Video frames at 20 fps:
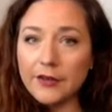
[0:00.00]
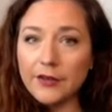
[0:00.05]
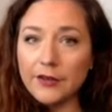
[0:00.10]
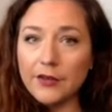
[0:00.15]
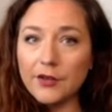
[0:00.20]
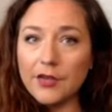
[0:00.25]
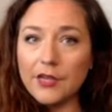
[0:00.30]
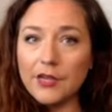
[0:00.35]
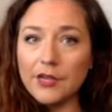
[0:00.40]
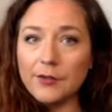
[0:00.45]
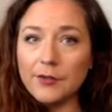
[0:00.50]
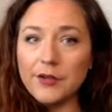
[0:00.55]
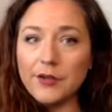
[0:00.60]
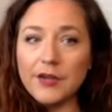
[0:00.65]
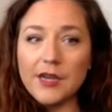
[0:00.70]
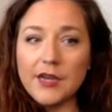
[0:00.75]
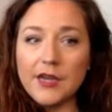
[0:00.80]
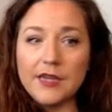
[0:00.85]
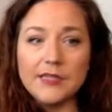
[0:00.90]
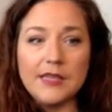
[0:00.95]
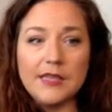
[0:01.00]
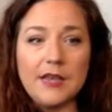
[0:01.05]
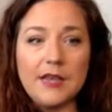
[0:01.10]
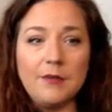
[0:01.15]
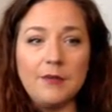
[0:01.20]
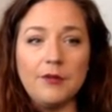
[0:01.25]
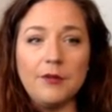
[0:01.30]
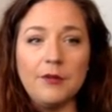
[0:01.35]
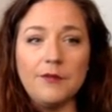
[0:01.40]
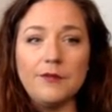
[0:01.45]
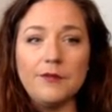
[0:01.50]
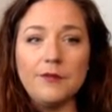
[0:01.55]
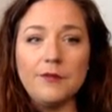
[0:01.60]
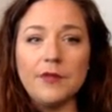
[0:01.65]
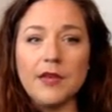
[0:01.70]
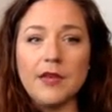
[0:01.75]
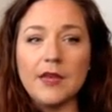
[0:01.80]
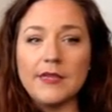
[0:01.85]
at your periodic table. I take